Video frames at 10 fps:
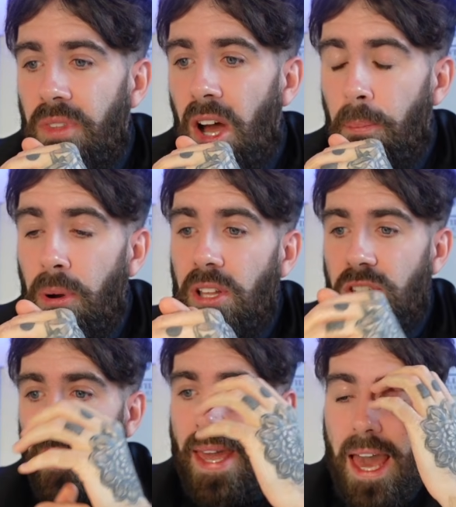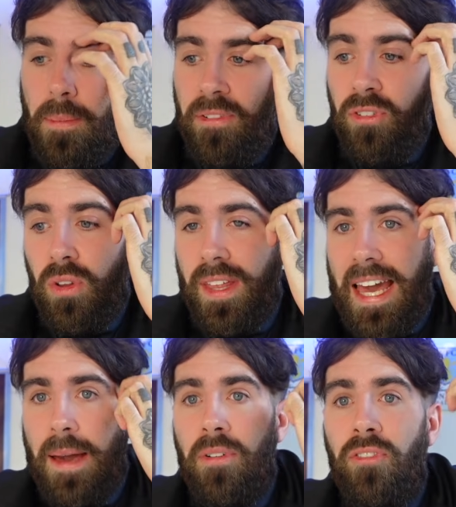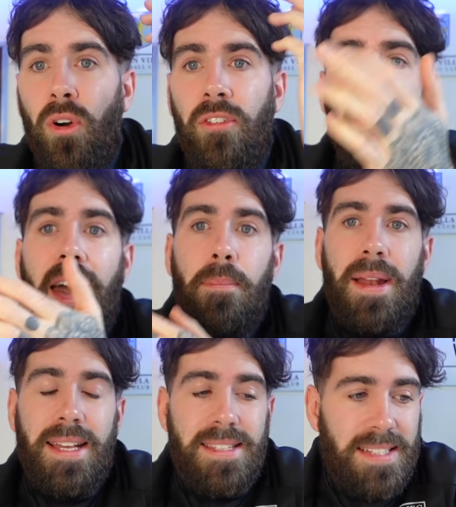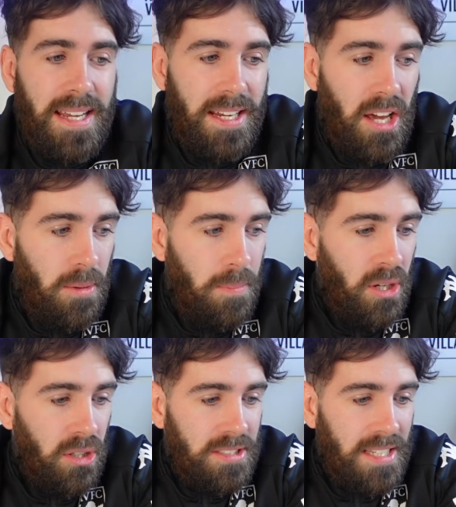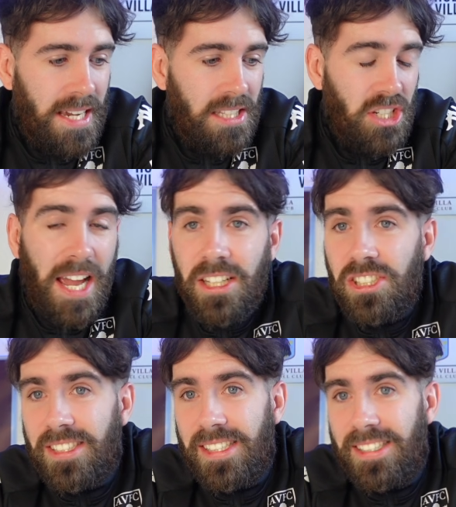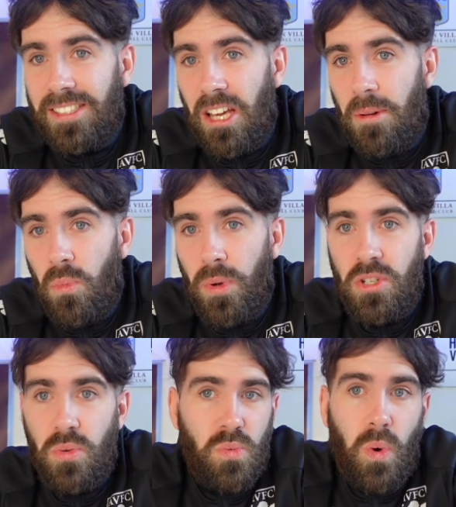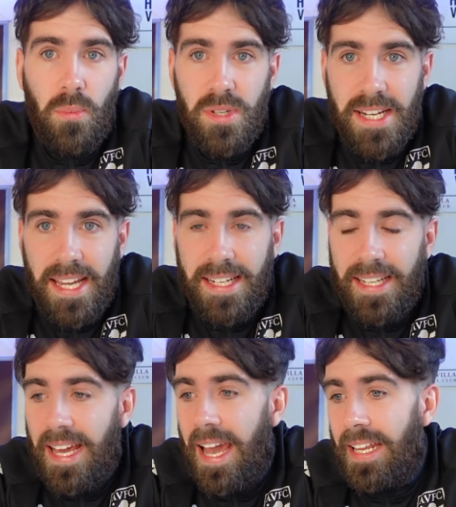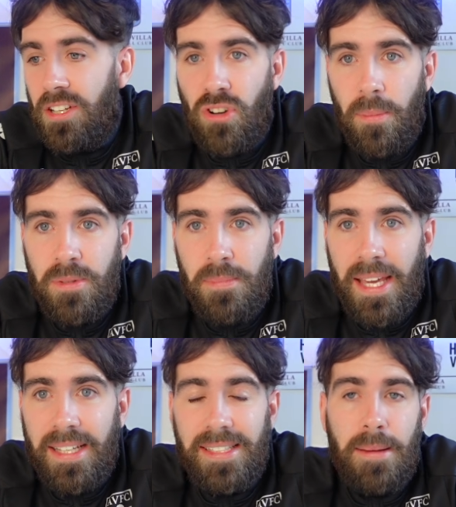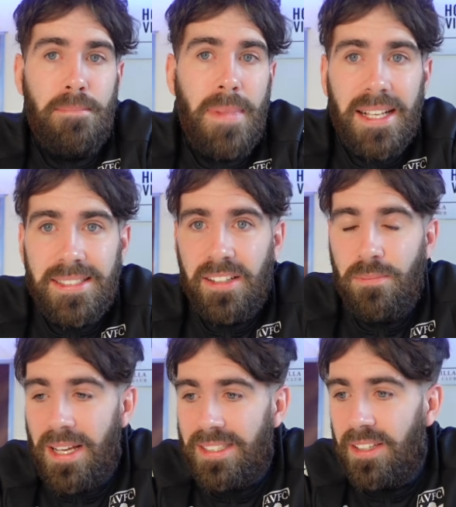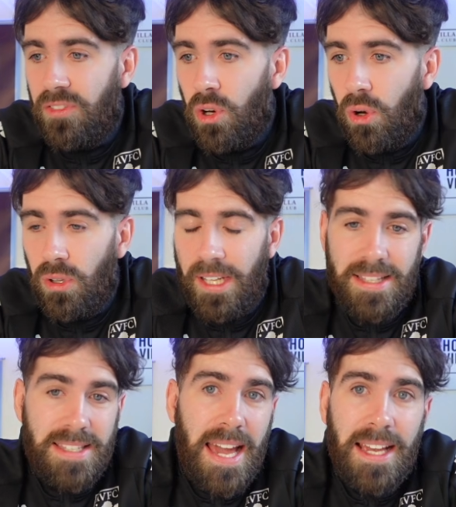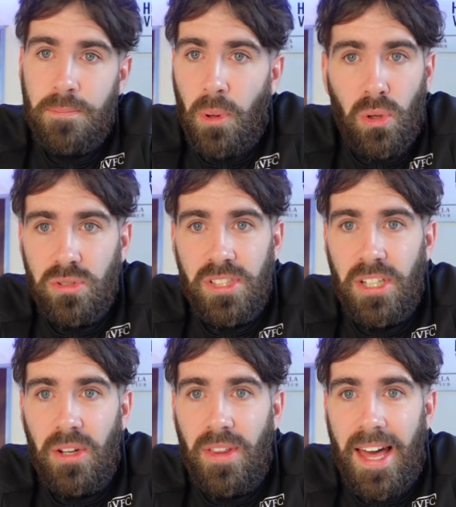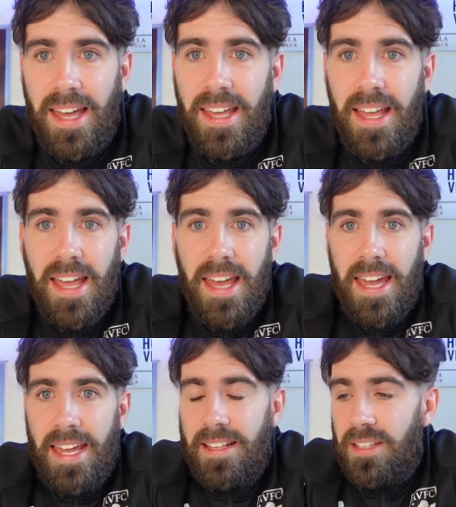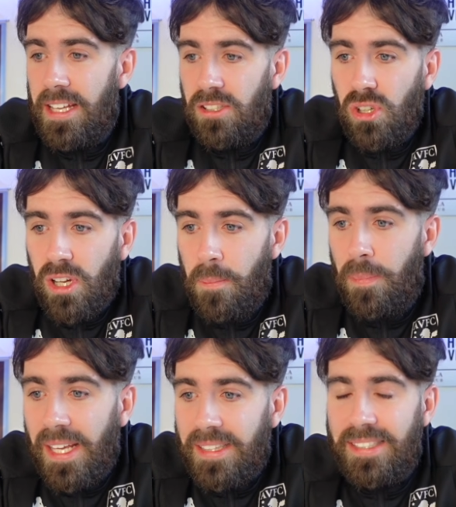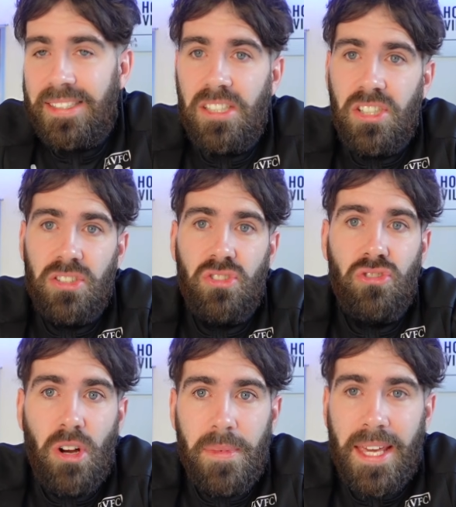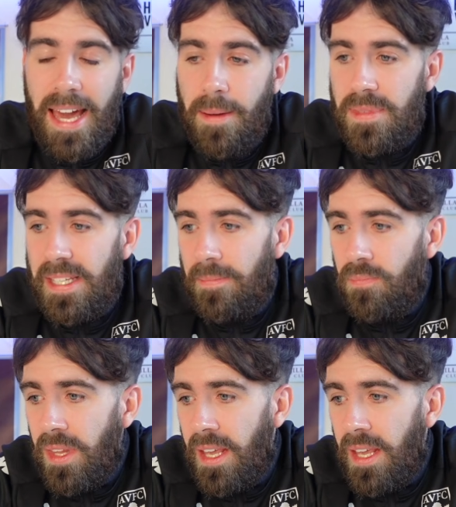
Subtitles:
I put a tweet out before the game. I thought fair play to Dino because he changed the system, which was what was needed, and he dropped Mings. Massive call. It takes balls to do that. It took a big decision to drop your captain.